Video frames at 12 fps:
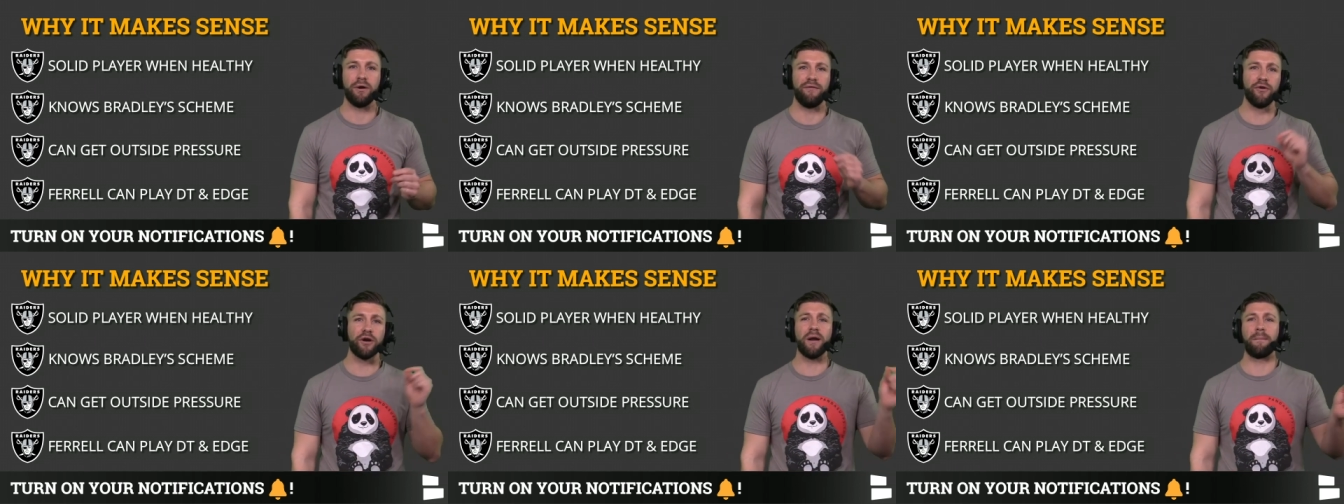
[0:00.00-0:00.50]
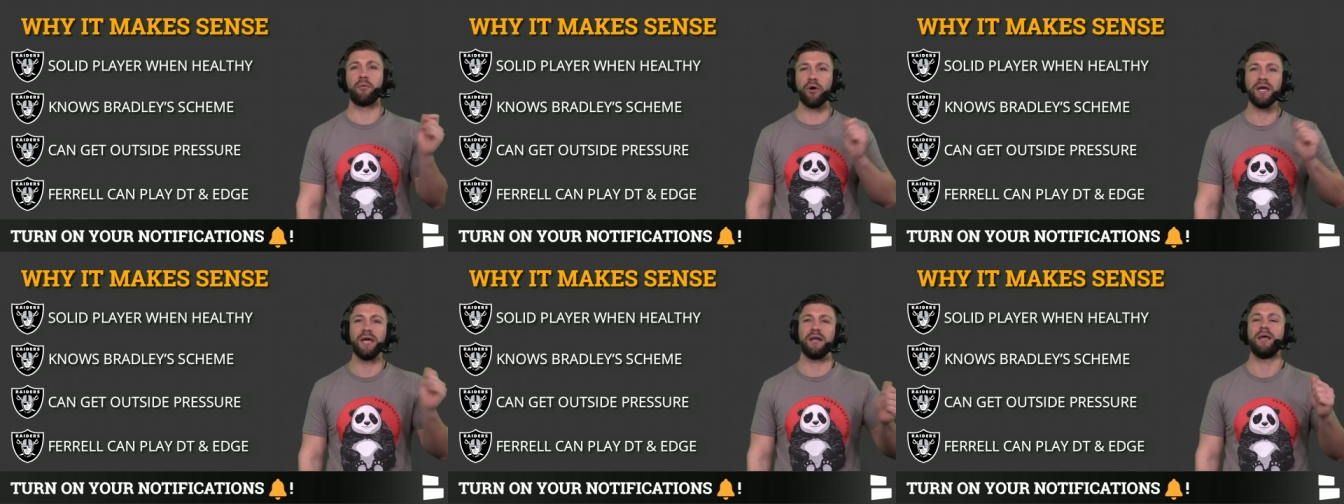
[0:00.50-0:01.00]
But if you're going to
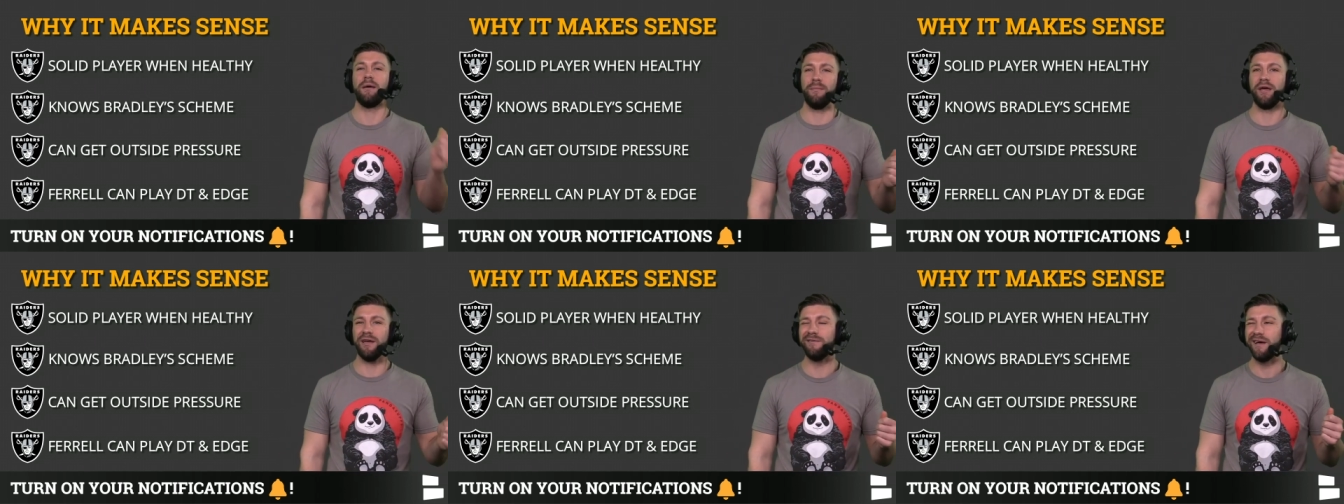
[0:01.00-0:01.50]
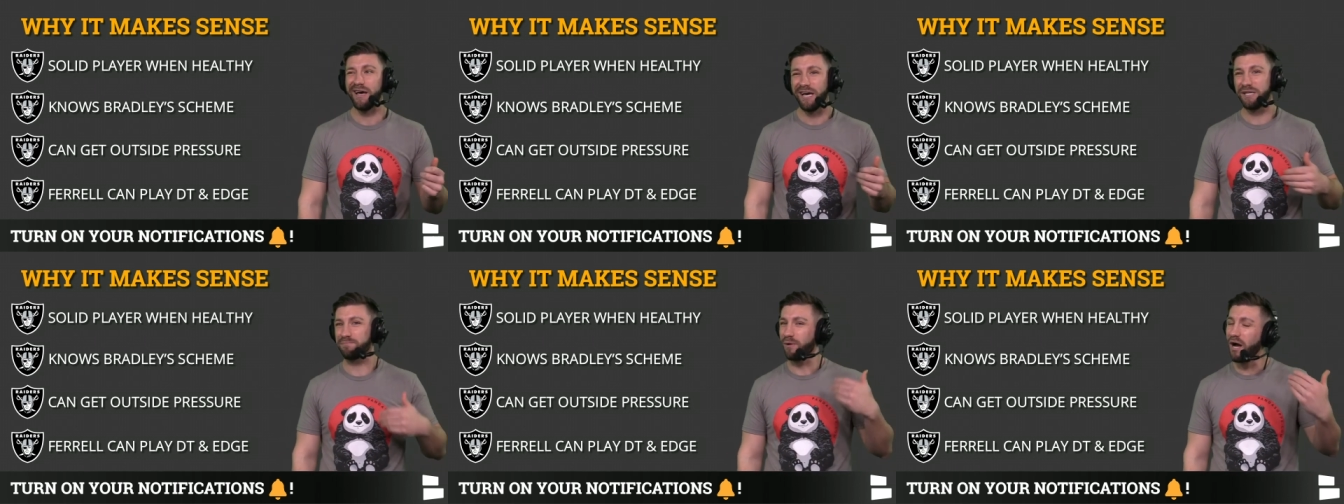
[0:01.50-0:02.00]
bring in him in,
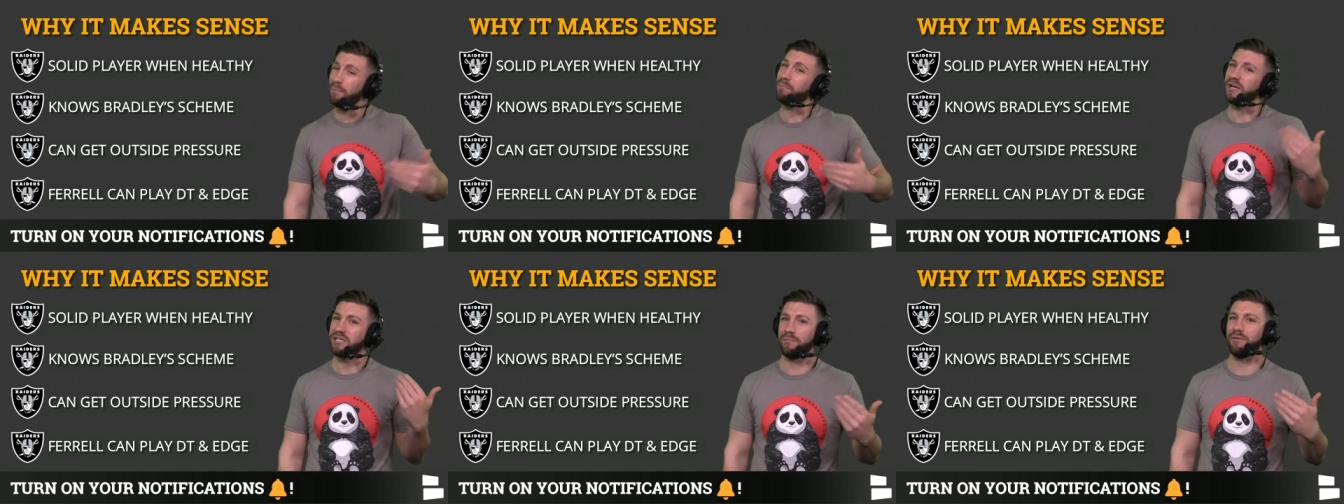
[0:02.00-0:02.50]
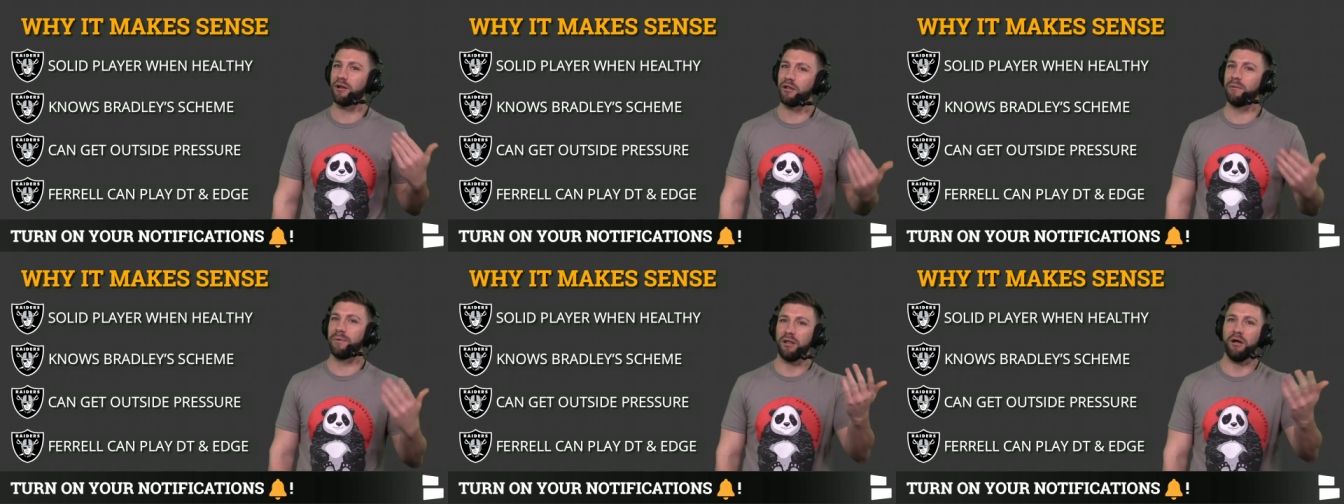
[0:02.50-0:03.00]
he's probably play something a
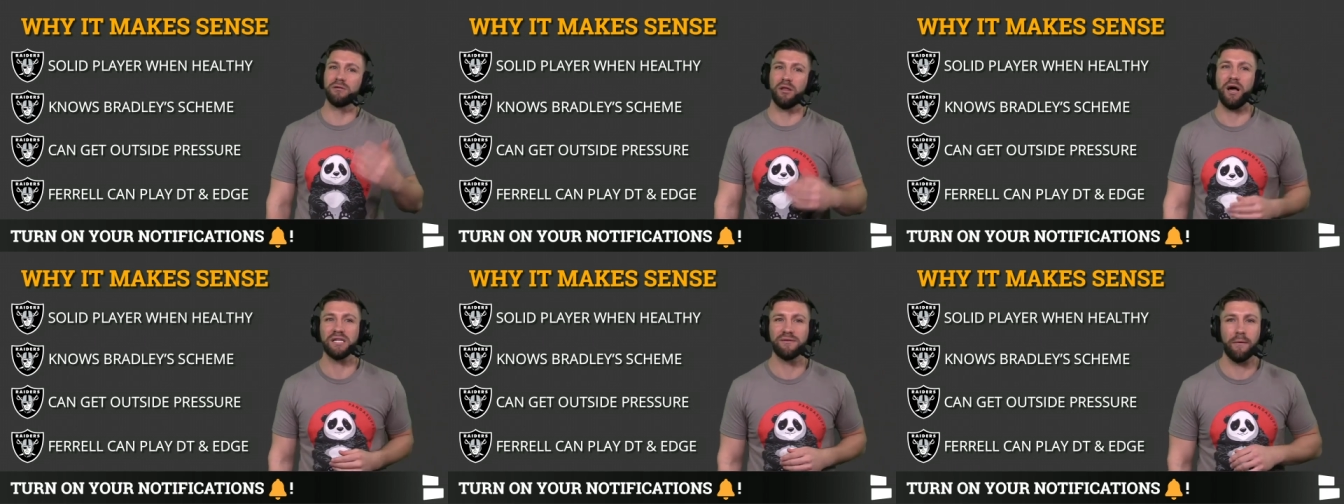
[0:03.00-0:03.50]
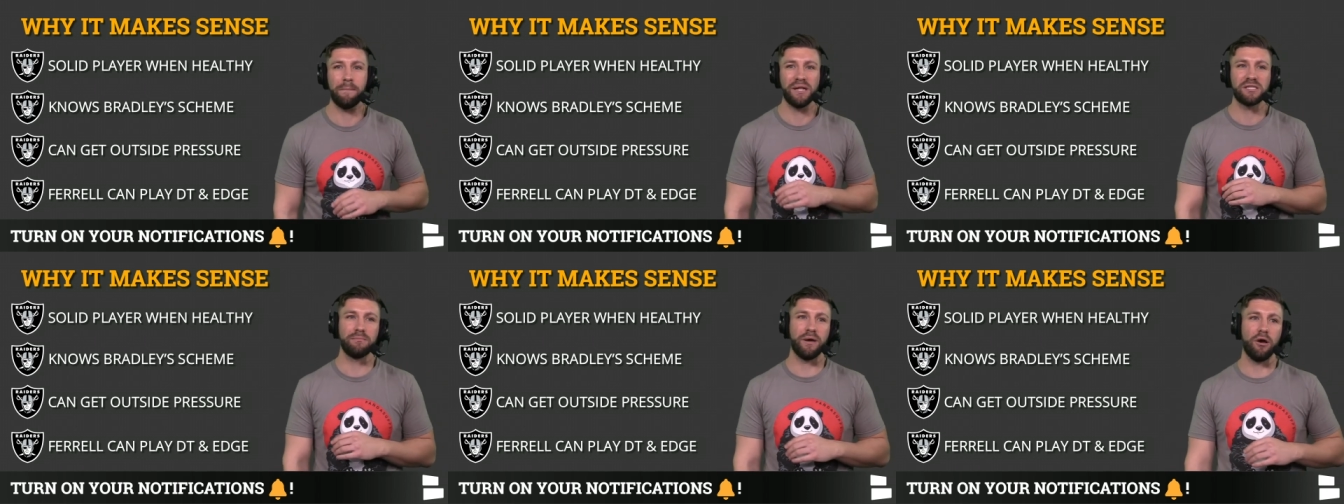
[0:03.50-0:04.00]
little bit along the lines of a
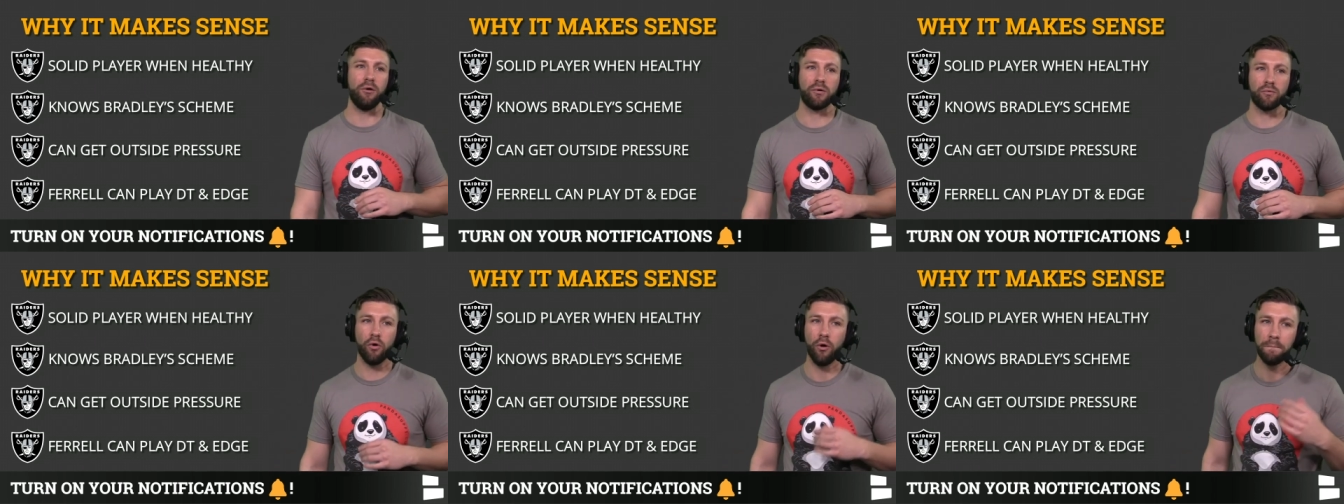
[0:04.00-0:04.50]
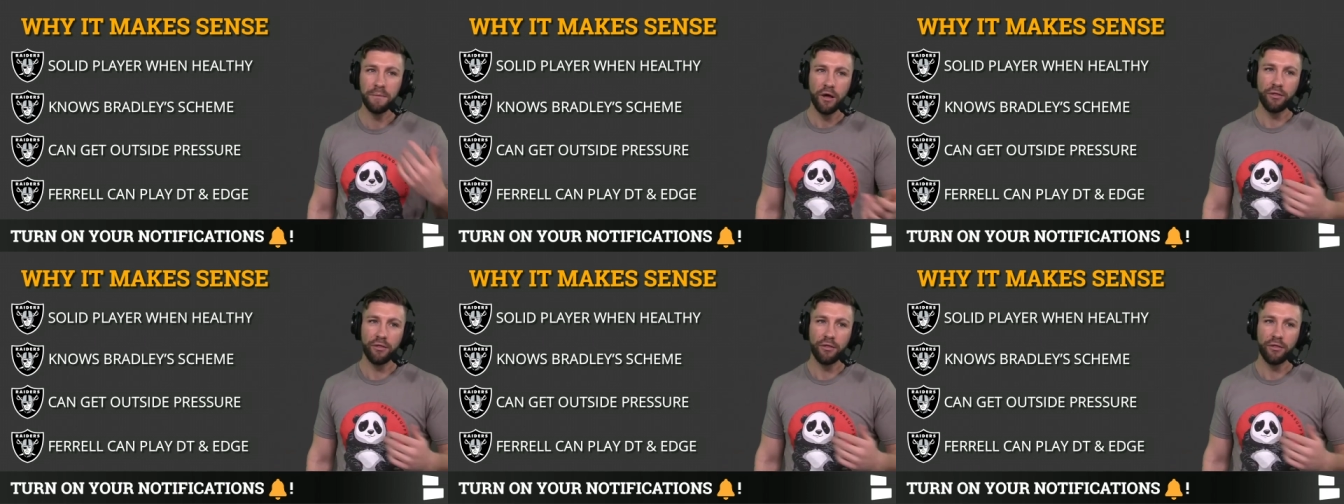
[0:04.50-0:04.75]
Benson Mayowa role.